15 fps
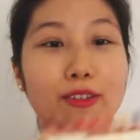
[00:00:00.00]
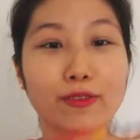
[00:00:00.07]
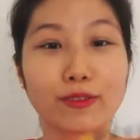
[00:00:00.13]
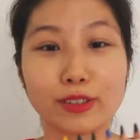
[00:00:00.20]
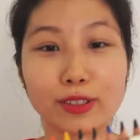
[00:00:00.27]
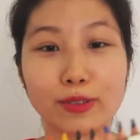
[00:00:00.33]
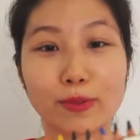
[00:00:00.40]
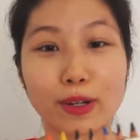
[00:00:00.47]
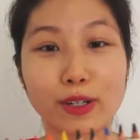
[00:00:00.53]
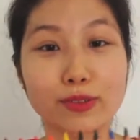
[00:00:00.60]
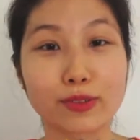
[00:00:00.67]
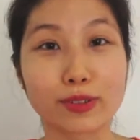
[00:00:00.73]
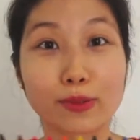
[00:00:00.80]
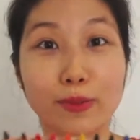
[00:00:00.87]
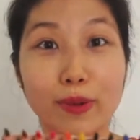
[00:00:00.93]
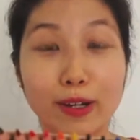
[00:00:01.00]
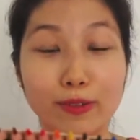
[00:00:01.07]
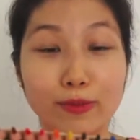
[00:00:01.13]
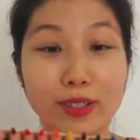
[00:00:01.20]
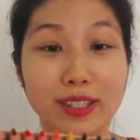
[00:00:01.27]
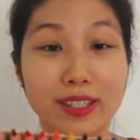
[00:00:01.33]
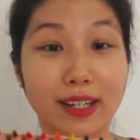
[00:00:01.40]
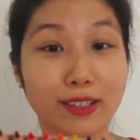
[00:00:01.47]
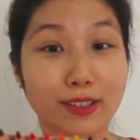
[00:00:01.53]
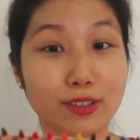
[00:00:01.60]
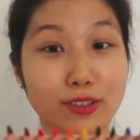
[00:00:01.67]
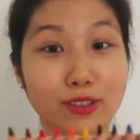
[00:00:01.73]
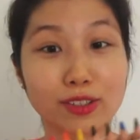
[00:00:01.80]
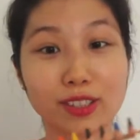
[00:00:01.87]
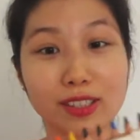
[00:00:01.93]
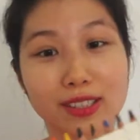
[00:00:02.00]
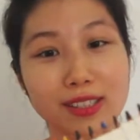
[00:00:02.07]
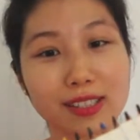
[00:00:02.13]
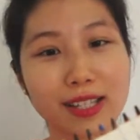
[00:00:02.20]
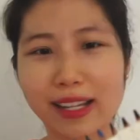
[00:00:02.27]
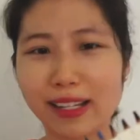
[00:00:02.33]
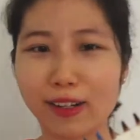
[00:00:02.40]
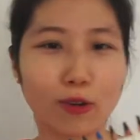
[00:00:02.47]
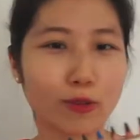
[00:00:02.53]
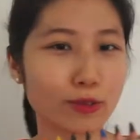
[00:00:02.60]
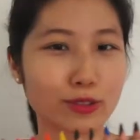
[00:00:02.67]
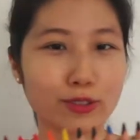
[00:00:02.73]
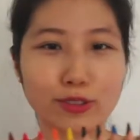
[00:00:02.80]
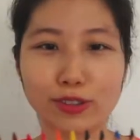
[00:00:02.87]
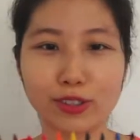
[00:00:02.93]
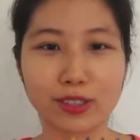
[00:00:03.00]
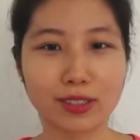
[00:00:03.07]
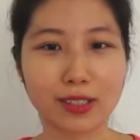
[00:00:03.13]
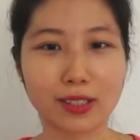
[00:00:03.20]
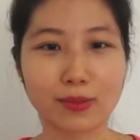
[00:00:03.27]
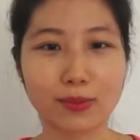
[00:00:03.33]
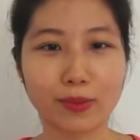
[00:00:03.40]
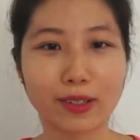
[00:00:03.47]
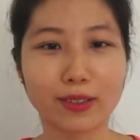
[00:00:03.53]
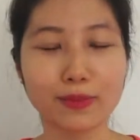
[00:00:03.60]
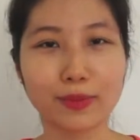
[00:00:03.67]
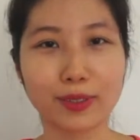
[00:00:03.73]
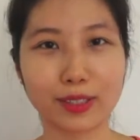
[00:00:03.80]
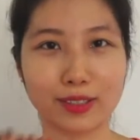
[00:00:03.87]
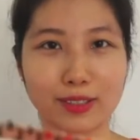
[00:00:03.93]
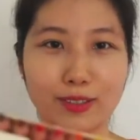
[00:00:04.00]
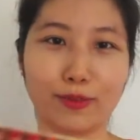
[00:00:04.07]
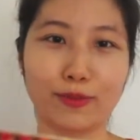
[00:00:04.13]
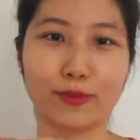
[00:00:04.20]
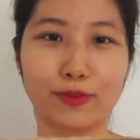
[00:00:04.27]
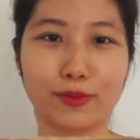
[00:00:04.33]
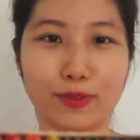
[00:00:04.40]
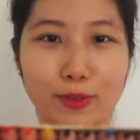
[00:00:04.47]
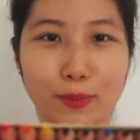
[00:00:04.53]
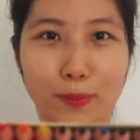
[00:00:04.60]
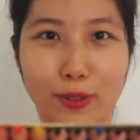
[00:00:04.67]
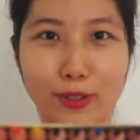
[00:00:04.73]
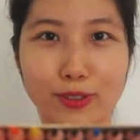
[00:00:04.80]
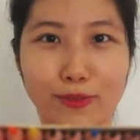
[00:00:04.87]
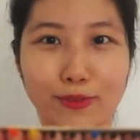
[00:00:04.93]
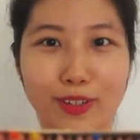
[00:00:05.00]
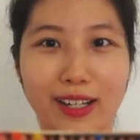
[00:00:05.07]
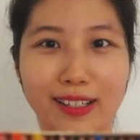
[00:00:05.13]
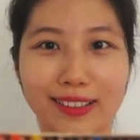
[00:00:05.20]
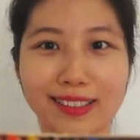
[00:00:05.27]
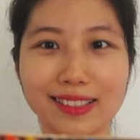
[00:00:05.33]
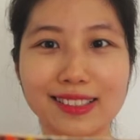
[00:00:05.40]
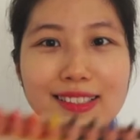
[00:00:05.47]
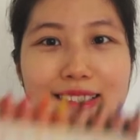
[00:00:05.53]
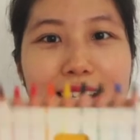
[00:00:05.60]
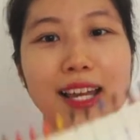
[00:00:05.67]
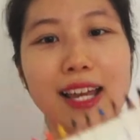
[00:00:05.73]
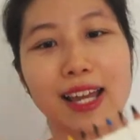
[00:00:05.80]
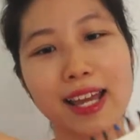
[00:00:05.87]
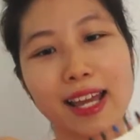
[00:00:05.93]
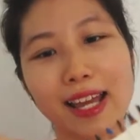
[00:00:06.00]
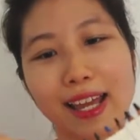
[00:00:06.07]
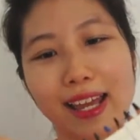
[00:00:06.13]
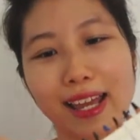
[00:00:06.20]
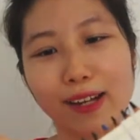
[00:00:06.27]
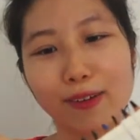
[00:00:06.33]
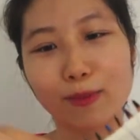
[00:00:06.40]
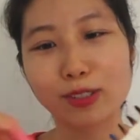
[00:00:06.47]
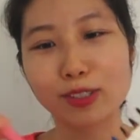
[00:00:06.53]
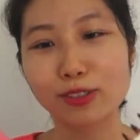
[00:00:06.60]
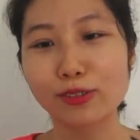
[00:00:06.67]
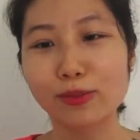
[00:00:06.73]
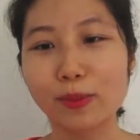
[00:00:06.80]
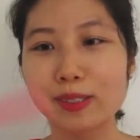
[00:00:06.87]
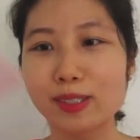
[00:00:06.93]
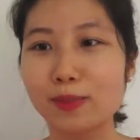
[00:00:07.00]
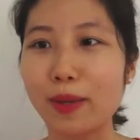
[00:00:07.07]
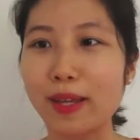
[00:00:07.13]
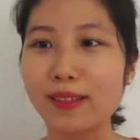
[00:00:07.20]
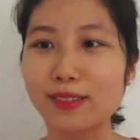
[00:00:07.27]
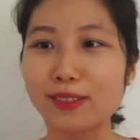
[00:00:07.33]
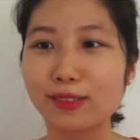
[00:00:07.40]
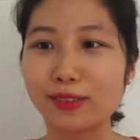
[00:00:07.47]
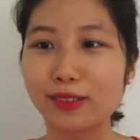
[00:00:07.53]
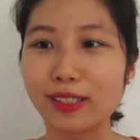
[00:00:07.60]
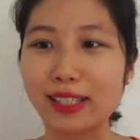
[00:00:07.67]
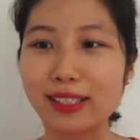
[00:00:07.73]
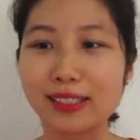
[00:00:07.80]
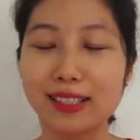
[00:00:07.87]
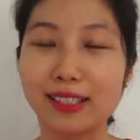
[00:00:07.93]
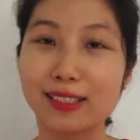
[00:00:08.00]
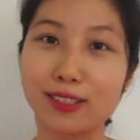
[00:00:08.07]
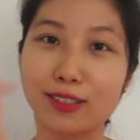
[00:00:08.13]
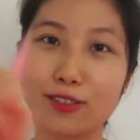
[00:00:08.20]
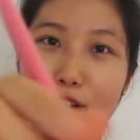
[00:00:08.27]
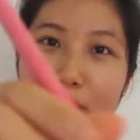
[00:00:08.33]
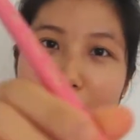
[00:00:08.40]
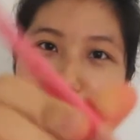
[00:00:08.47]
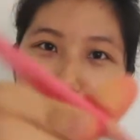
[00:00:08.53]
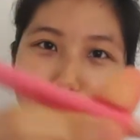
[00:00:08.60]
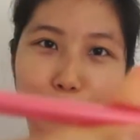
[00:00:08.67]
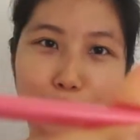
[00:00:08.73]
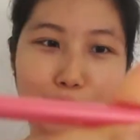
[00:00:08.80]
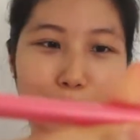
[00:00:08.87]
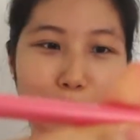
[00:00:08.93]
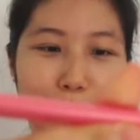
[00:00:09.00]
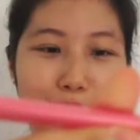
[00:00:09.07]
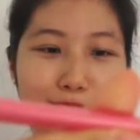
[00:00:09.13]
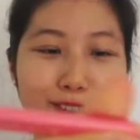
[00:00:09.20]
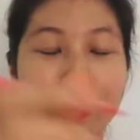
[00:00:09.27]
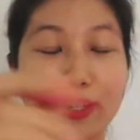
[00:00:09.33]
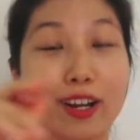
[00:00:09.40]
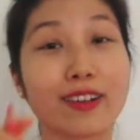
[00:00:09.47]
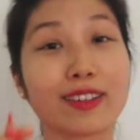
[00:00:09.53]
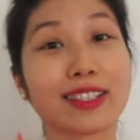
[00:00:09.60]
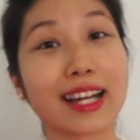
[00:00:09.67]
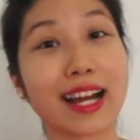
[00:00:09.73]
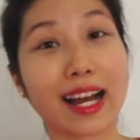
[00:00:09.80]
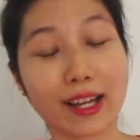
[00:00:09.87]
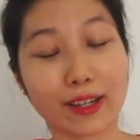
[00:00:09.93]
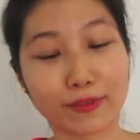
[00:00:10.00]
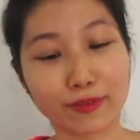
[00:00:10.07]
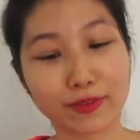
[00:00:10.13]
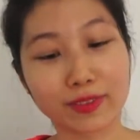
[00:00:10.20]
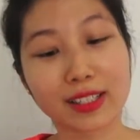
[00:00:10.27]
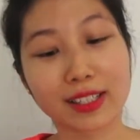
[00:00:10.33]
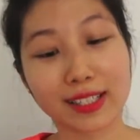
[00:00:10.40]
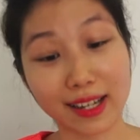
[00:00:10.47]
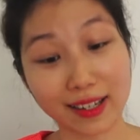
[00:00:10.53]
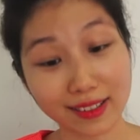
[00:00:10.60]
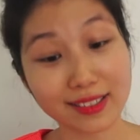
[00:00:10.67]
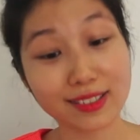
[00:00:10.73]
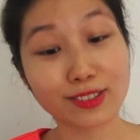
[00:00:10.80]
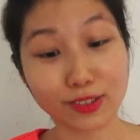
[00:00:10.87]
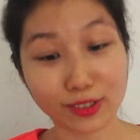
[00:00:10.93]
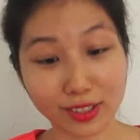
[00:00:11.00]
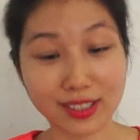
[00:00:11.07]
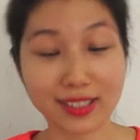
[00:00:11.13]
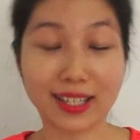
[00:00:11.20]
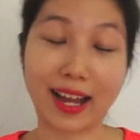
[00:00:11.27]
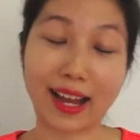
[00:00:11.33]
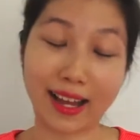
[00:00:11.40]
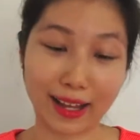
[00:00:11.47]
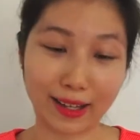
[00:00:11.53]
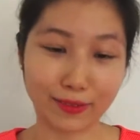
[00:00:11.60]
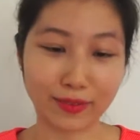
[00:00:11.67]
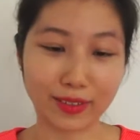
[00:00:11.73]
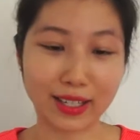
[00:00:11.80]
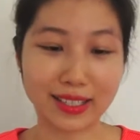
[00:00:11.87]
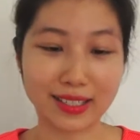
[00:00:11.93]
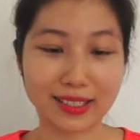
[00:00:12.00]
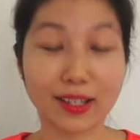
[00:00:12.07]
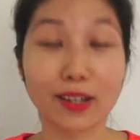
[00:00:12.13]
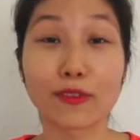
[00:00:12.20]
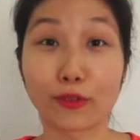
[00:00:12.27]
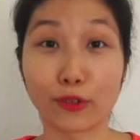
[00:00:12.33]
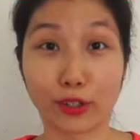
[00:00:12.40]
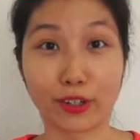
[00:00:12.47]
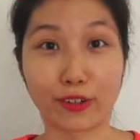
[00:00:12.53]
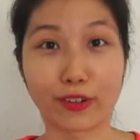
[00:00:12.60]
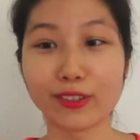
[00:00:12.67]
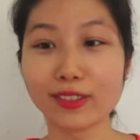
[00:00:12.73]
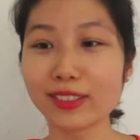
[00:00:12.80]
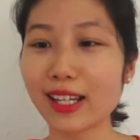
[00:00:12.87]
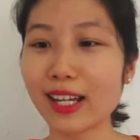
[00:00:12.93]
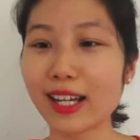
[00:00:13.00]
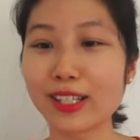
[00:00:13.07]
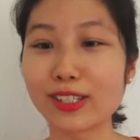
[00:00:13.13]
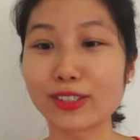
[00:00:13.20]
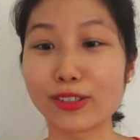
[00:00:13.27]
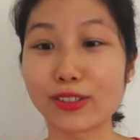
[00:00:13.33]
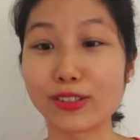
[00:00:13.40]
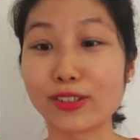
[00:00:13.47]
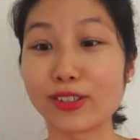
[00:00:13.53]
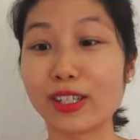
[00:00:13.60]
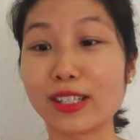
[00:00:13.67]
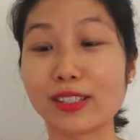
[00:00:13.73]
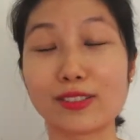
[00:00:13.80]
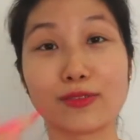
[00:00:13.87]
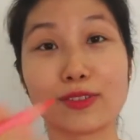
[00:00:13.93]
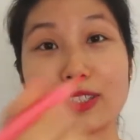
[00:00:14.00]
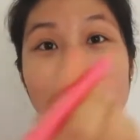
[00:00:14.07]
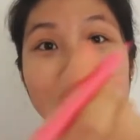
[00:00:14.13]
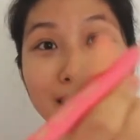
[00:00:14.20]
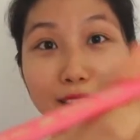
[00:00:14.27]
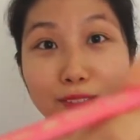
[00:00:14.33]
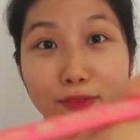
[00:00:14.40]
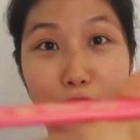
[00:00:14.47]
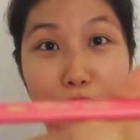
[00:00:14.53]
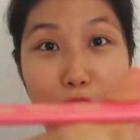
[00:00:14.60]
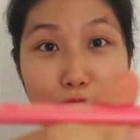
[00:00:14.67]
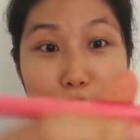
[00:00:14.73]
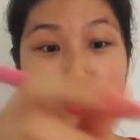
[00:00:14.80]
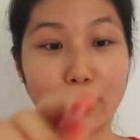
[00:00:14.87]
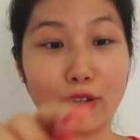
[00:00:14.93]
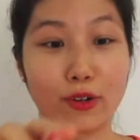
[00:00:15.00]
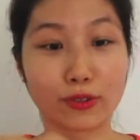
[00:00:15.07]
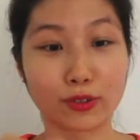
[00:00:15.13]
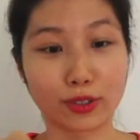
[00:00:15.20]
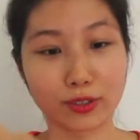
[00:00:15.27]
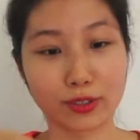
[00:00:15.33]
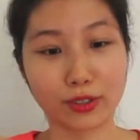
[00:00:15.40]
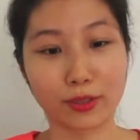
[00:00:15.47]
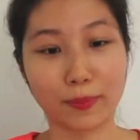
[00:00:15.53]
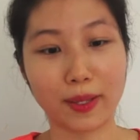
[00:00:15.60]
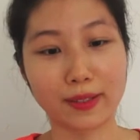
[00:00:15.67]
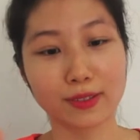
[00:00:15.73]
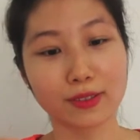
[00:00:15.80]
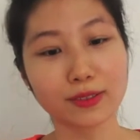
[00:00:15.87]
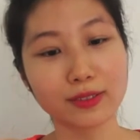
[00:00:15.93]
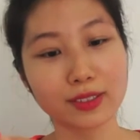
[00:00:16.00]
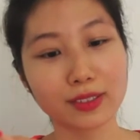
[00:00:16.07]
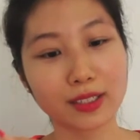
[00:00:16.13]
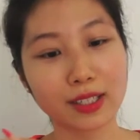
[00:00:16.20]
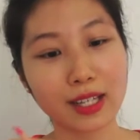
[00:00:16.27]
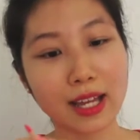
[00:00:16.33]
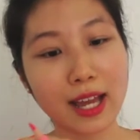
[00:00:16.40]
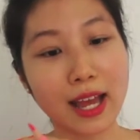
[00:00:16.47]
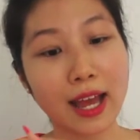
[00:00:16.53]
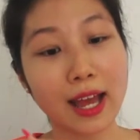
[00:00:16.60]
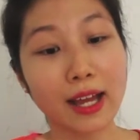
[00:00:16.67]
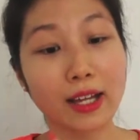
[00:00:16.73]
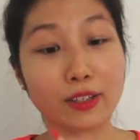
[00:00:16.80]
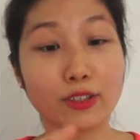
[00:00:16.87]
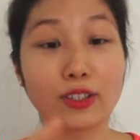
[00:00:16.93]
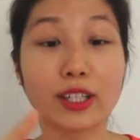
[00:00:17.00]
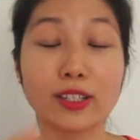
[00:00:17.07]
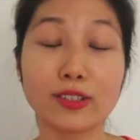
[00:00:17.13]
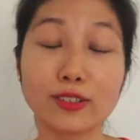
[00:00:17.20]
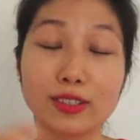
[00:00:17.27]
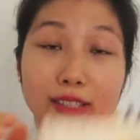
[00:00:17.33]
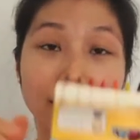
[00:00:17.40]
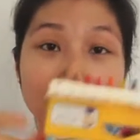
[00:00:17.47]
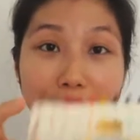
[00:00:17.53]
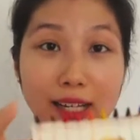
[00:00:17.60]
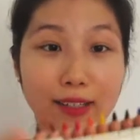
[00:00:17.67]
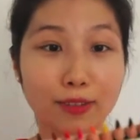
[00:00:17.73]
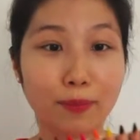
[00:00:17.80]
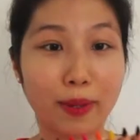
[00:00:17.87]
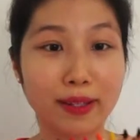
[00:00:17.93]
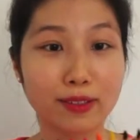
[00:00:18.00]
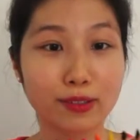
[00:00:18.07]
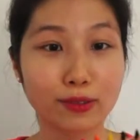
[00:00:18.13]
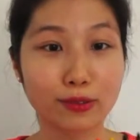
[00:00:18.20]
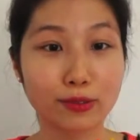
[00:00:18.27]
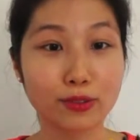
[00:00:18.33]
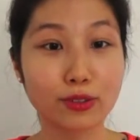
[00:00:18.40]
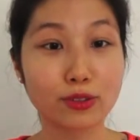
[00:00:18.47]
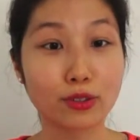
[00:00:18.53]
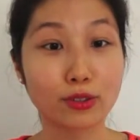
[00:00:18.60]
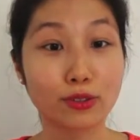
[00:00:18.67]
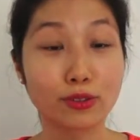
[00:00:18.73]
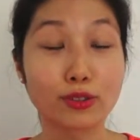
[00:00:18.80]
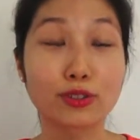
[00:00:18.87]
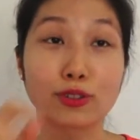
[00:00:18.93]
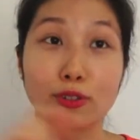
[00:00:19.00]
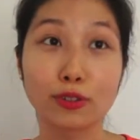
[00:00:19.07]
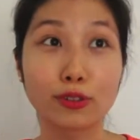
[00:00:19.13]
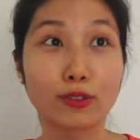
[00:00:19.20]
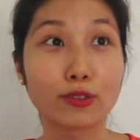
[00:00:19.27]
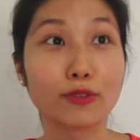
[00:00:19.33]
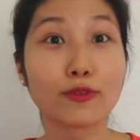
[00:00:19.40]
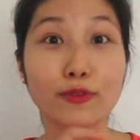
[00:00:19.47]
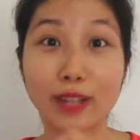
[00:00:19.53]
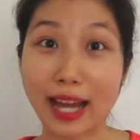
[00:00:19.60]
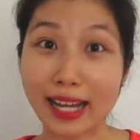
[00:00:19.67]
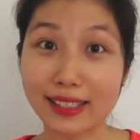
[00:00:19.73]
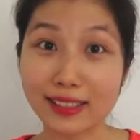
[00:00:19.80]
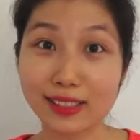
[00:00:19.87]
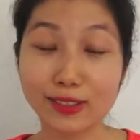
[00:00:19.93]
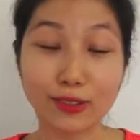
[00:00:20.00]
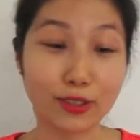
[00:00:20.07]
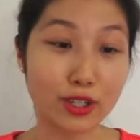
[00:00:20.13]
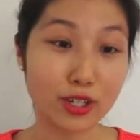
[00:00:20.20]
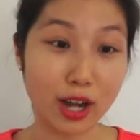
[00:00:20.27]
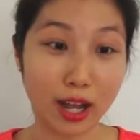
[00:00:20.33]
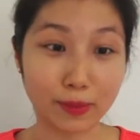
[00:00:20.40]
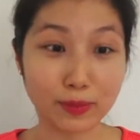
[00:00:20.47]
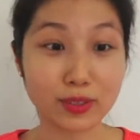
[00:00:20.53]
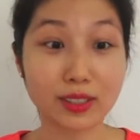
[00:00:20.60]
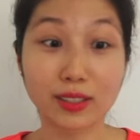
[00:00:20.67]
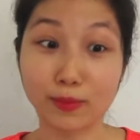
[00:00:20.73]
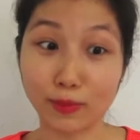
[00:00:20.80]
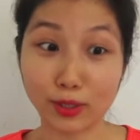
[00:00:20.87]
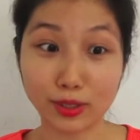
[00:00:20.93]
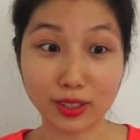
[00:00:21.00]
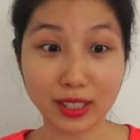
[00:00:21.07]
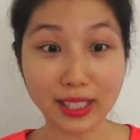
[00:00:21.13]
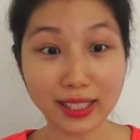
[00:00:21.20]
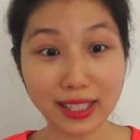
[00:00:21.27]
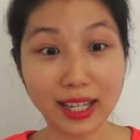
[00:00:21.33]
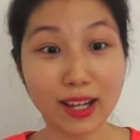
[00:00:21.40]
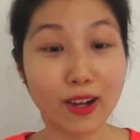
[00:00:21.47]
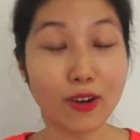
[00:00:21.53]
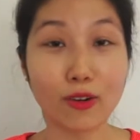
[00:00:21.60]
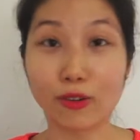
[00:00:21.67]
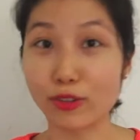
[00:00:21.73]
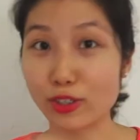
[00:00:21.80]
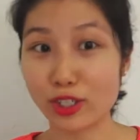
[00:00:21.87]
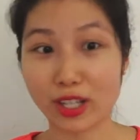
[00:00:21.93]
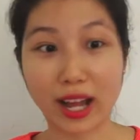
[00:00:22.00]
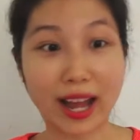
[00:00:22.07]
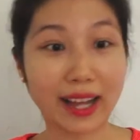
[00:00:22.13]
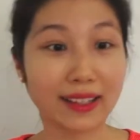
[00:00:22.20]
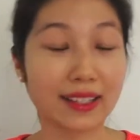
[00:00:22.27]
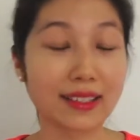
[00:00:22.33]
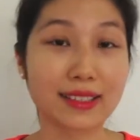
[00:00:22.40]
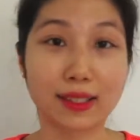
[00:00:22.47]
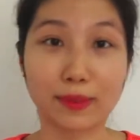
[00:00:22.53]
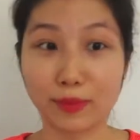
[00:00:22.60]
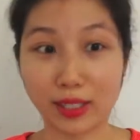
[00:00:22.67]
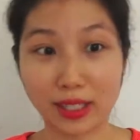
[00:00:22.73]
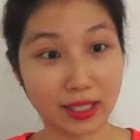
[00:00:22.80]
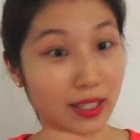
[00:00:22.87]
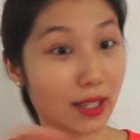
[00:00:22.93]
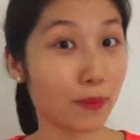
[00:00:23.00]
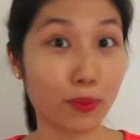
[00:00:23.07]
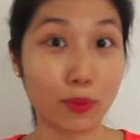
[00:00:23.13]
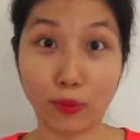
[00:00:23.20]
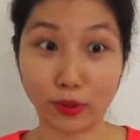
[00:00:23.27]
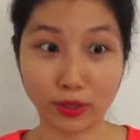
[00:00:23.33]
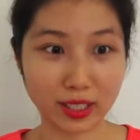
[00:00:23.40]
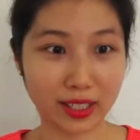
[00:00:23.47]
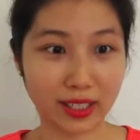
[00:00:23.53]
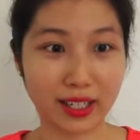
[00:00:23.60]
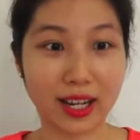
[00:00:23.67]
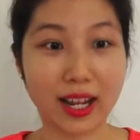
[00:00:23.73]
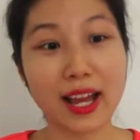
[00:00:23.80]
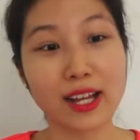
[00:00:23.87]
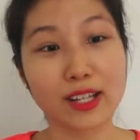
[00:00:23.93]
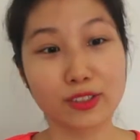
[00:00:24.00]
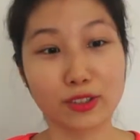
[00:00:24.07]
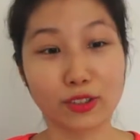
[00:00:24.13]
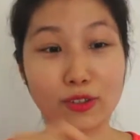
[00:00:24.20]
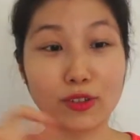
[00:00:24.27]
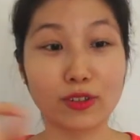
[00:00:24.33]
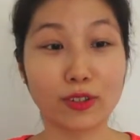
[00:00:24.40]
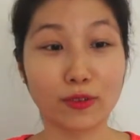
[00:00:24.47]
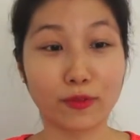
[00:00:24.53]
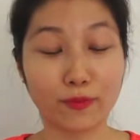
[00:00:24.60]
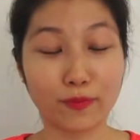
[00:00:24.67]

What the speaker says: really works really well with younger students and old students as well because of the burst of colors. And what's good about this pencil is it's a triangle grip. So currently I have the youngest student that I have is a 4-year-old, so it's really easy for her to hold on to the pencils. You can use these colored pencils to circle flats or sharps in the music, or just highlight something important. So the